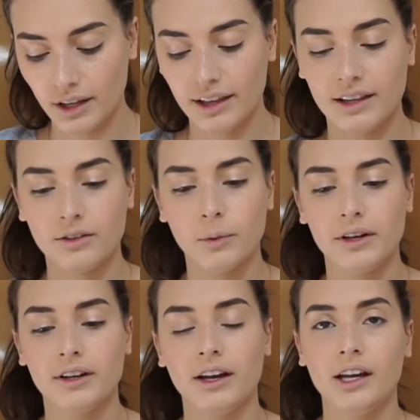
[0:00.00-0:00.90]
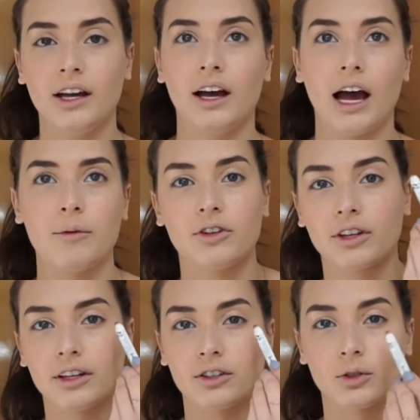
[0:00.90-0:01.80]
And this one, I'm
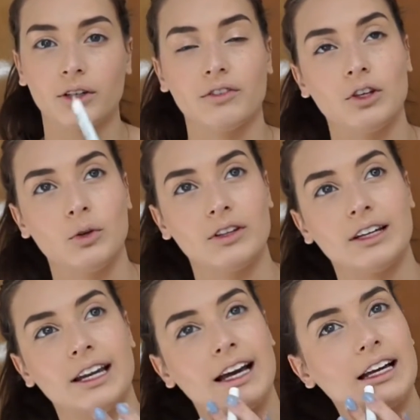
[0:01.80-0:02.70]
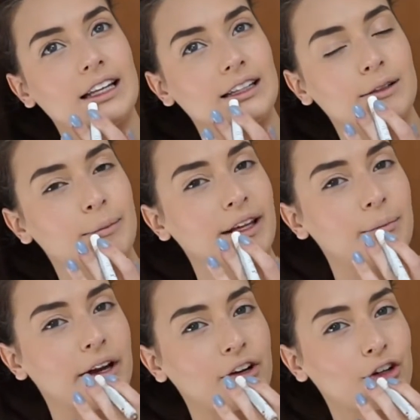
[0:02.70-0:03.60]
just gonna sort of use it as
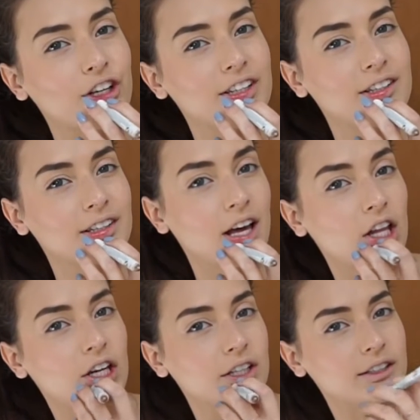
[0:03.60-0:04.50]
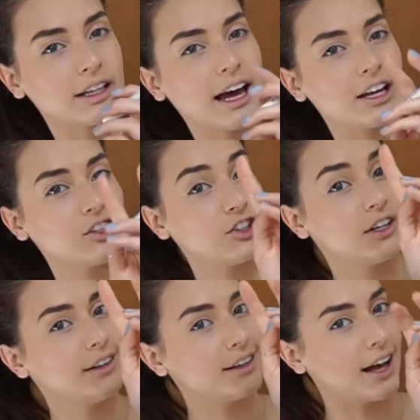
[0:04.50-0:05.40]
like my crease color slash
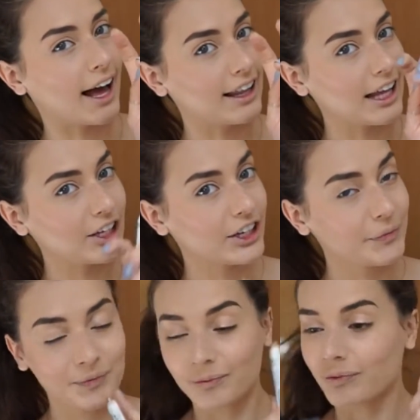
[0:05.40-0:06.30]
eyeliner.